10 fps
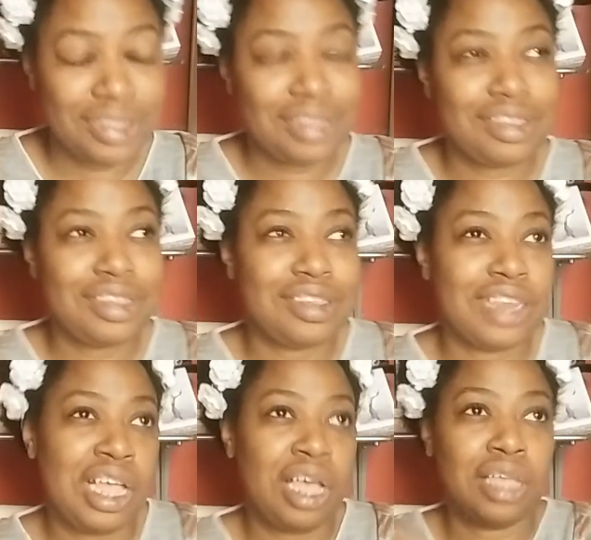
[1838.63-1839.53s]
This is
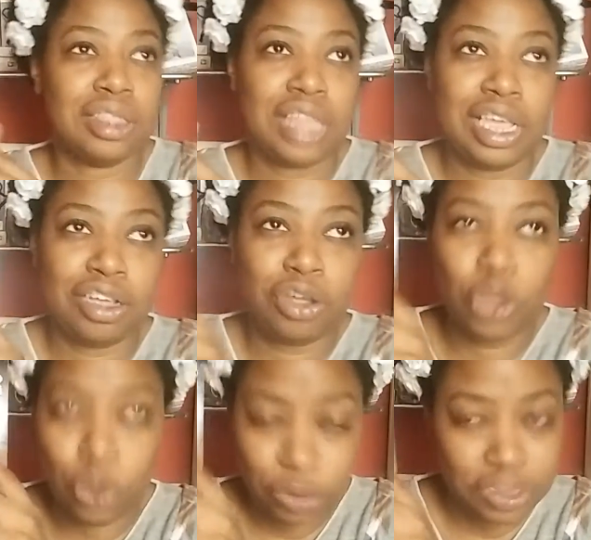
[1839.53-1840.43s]
not
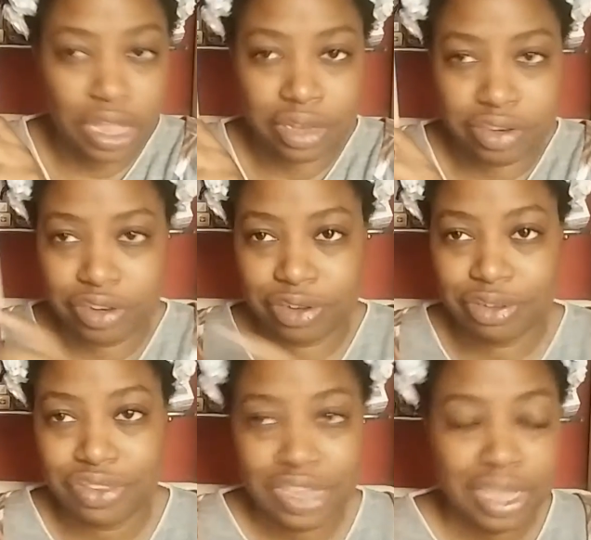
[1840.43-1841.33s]
like ghost
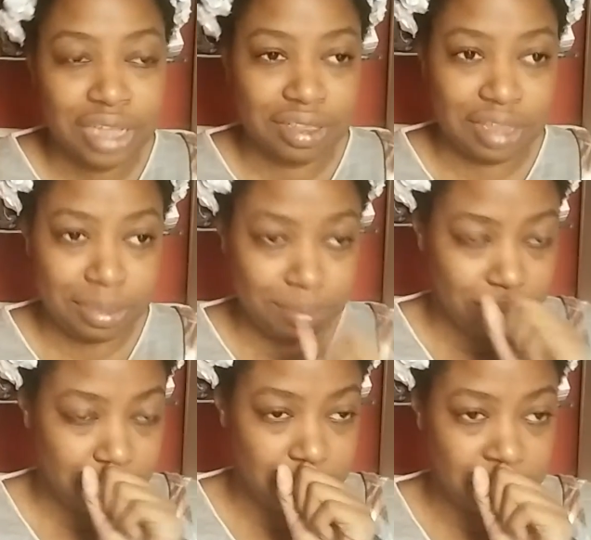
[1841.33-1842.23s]
hunters to,
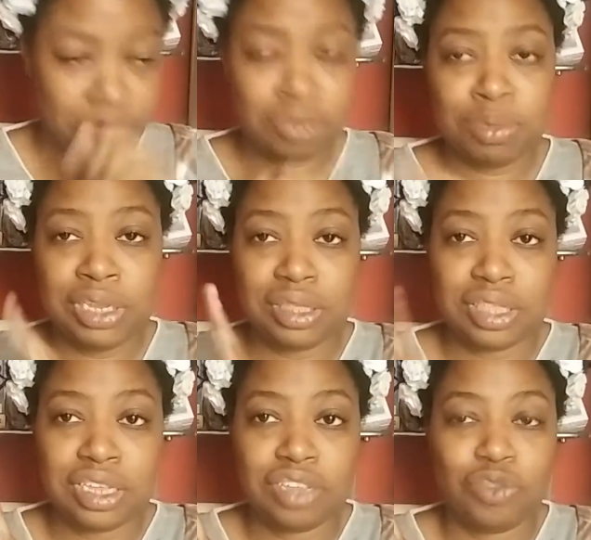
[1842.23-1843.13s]
excuse me,
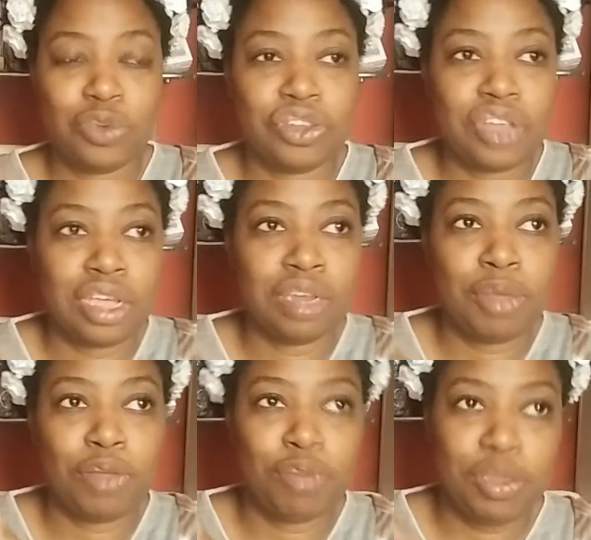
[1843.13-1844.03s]
thing. We're talking
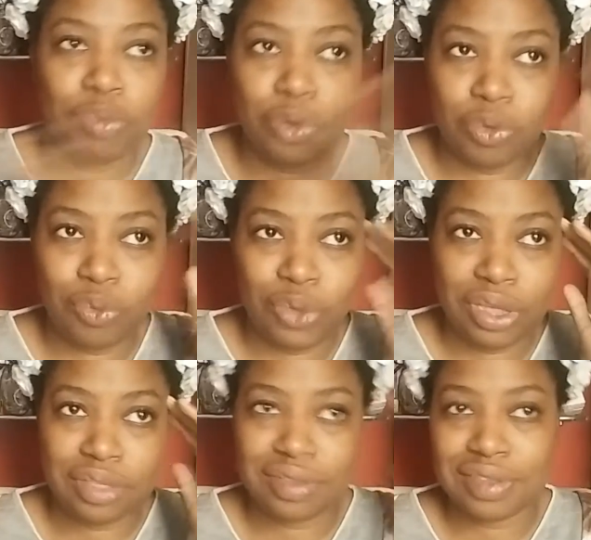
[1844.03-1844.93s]
about people
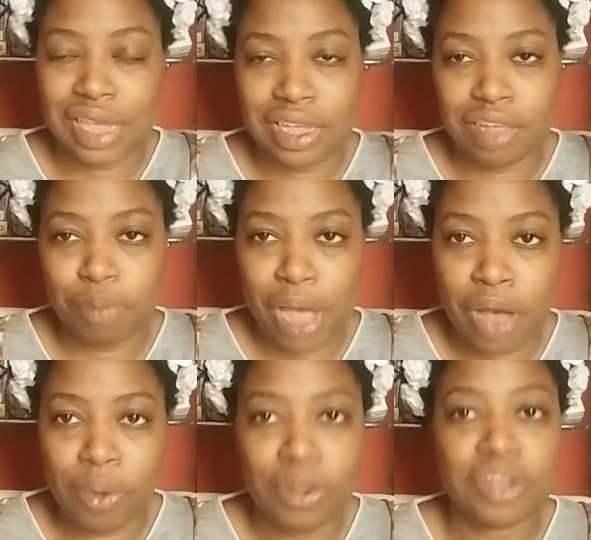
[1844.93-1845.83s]
with psychic
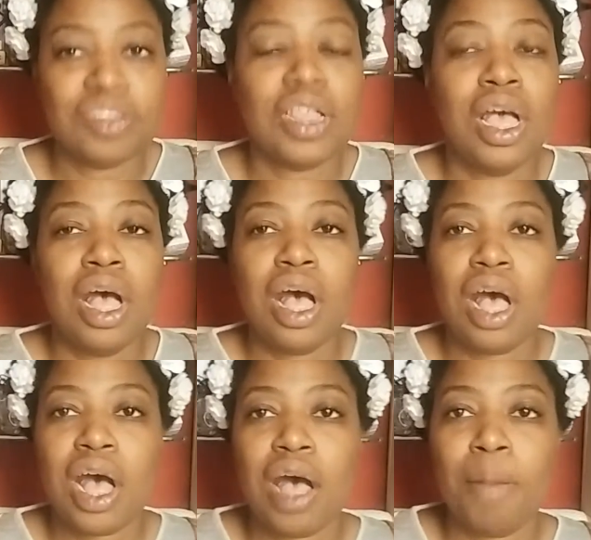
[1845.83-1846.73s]
powers.
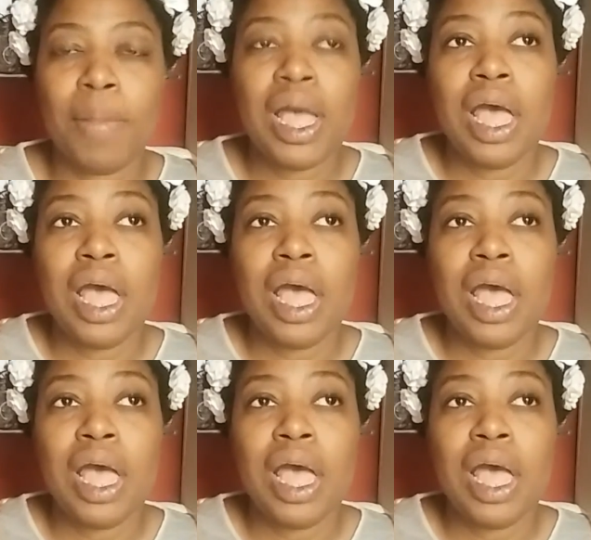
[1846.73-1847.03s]
Um,